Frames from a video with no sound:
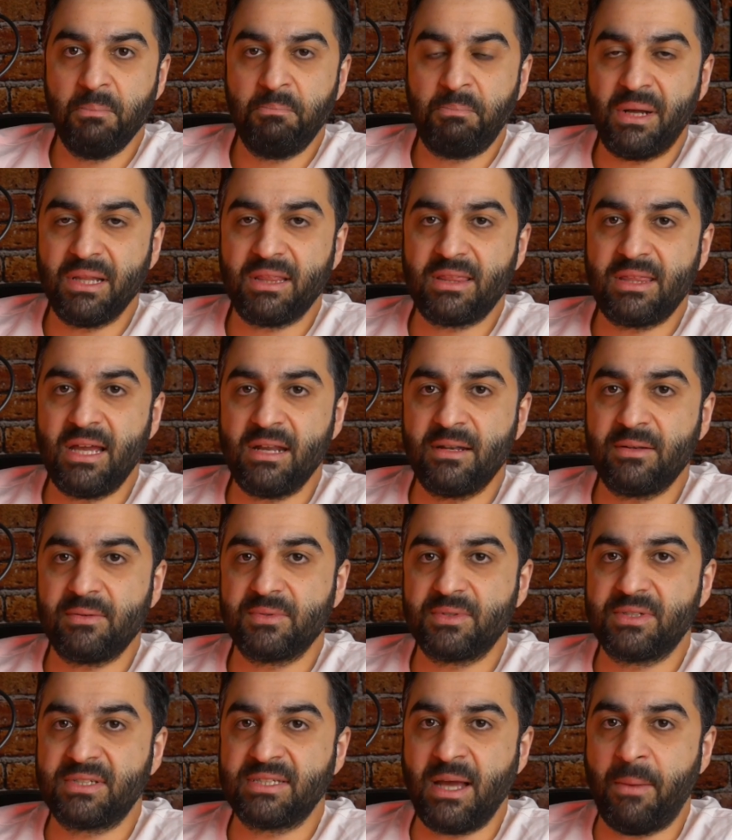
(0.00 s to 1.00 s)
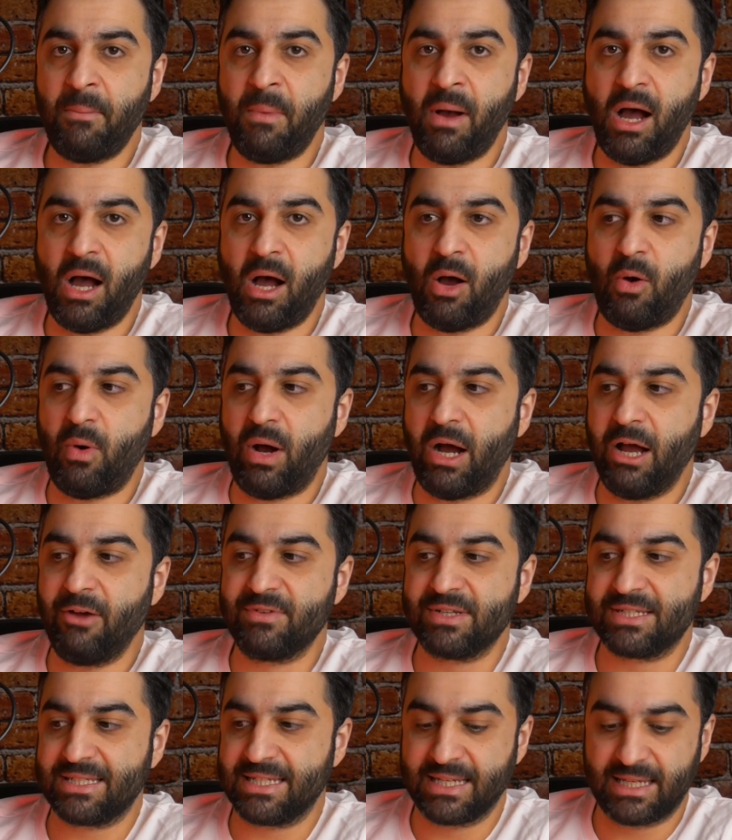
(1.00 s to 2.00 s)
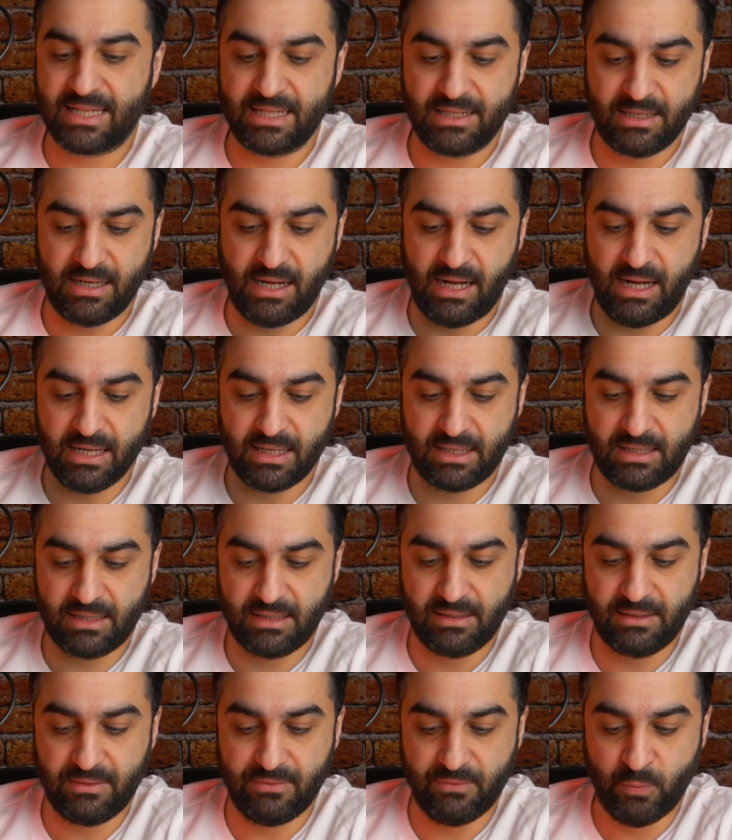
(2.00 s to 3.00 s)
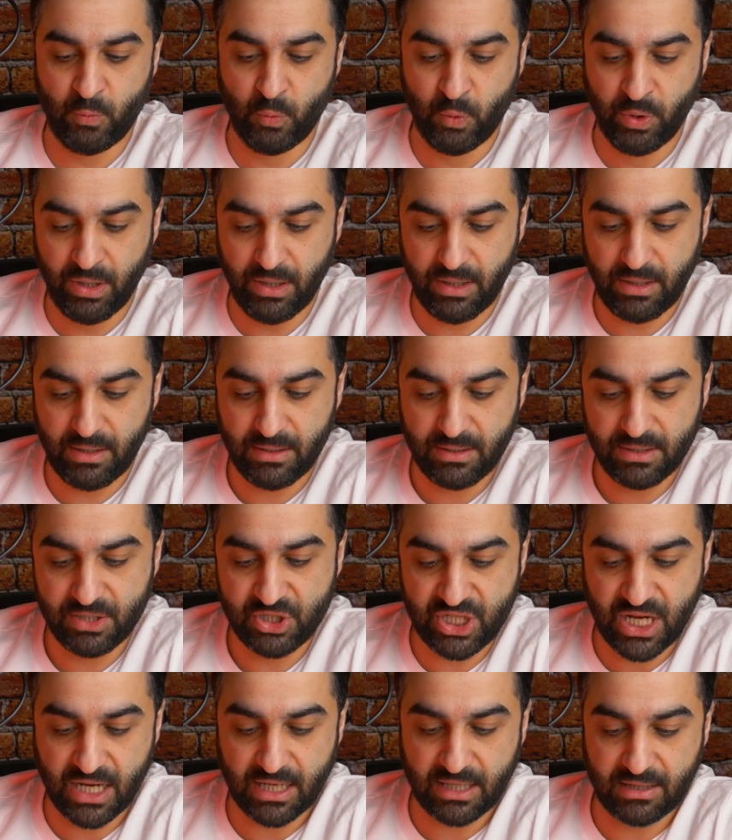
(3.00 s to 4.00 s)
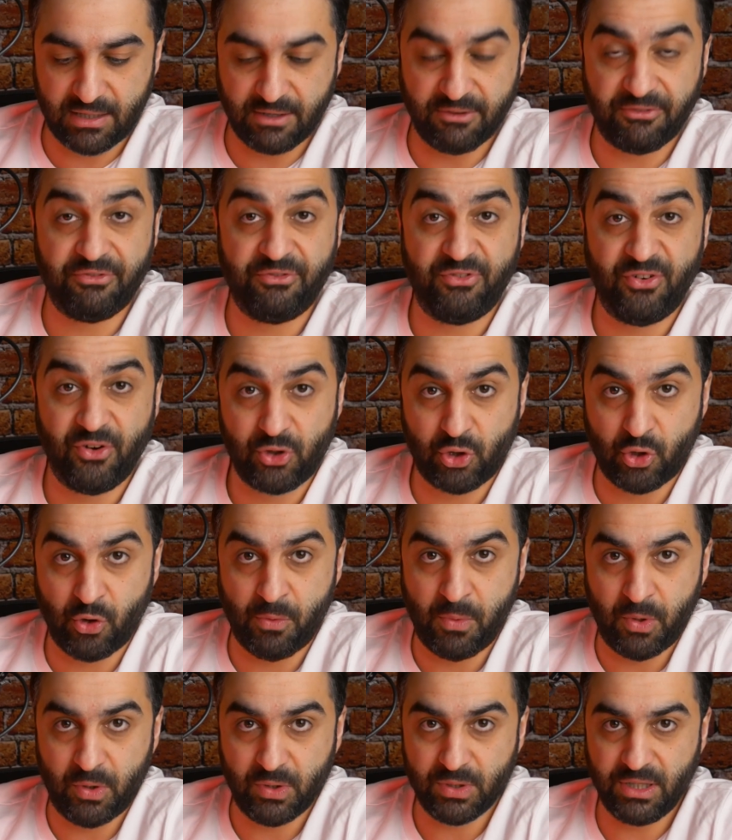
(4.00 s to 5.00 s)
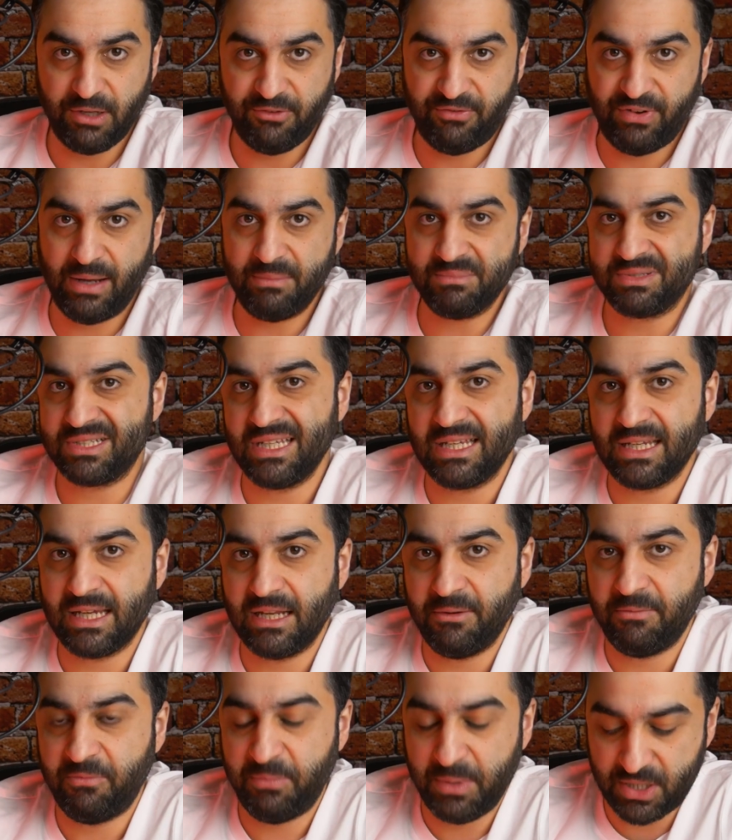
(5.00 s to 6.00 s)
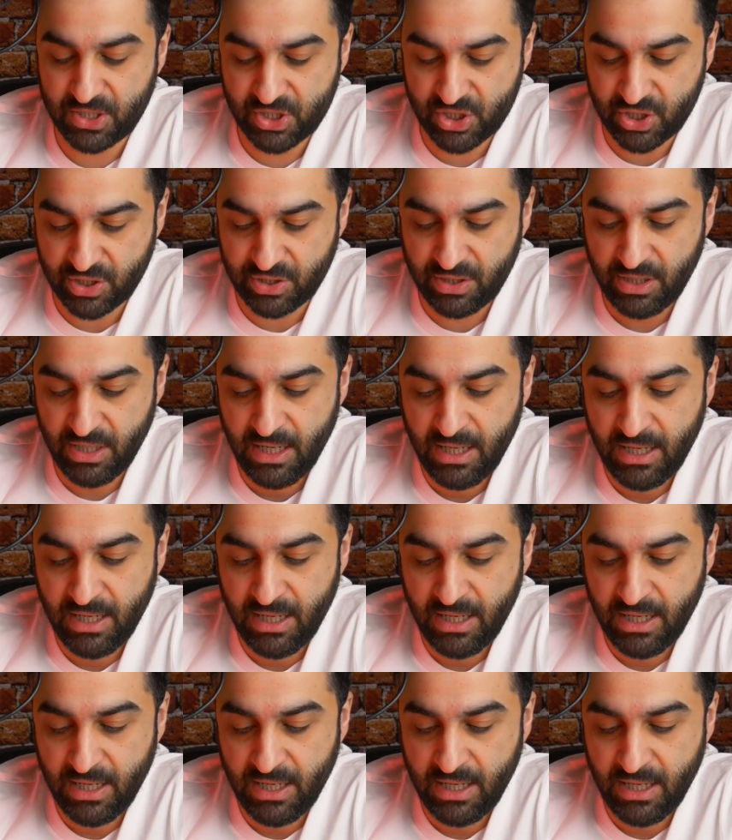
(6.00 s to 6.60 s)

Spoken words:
But then somehow I was thinking I will check the photo mode if I'm seeing any picture.